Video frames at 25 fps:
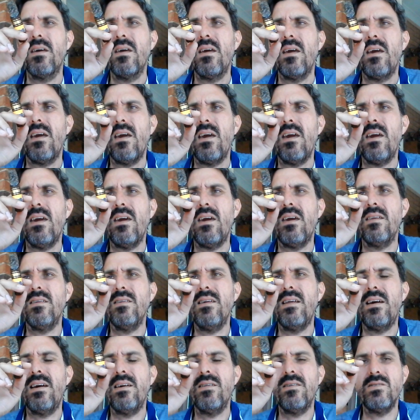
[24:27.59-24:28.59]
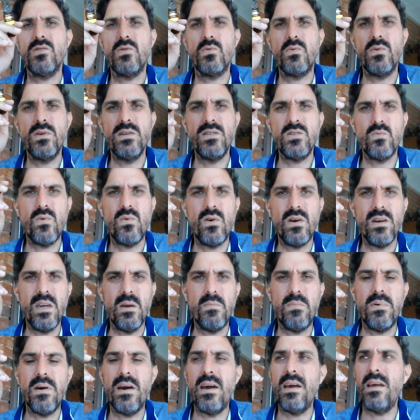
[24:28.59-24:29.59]
And there's a reason why you
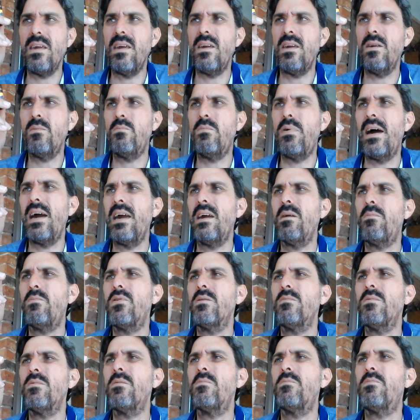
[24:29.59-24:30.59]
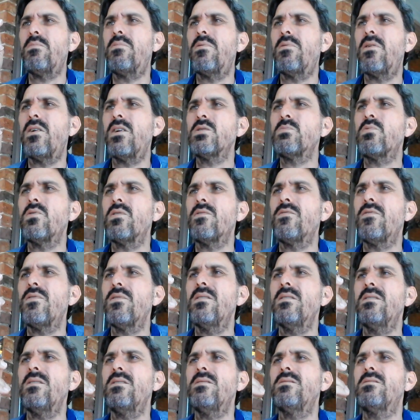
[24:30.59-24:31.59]
pay a premium price point for
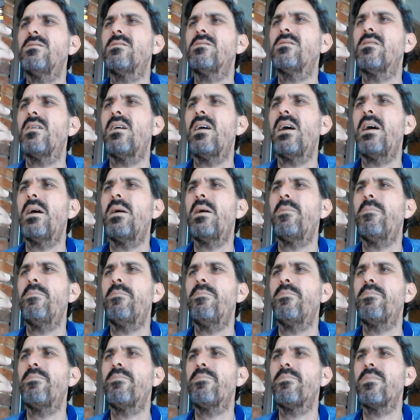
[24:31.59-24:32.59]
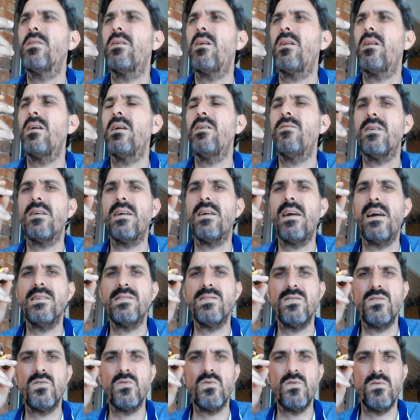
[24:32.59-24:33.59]
these. The leaf that goes
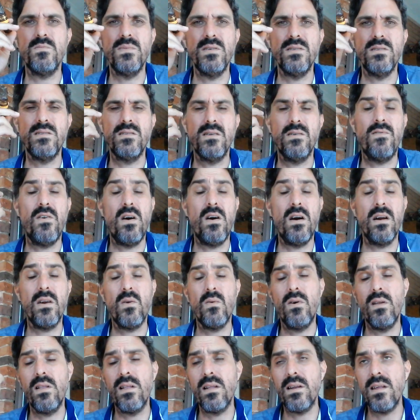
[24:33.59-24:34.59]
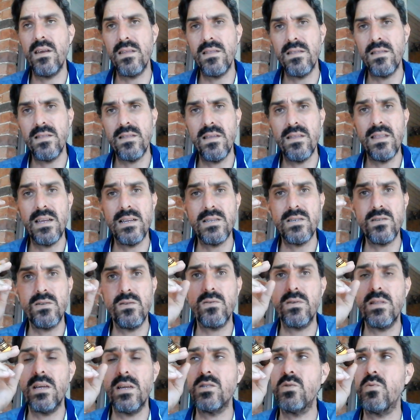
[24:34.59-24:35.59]
into them is of high quality, and that's
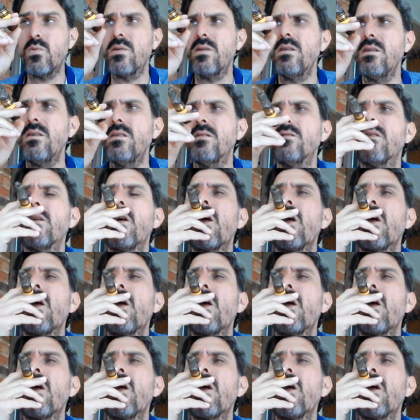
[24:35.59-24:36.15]
what it is.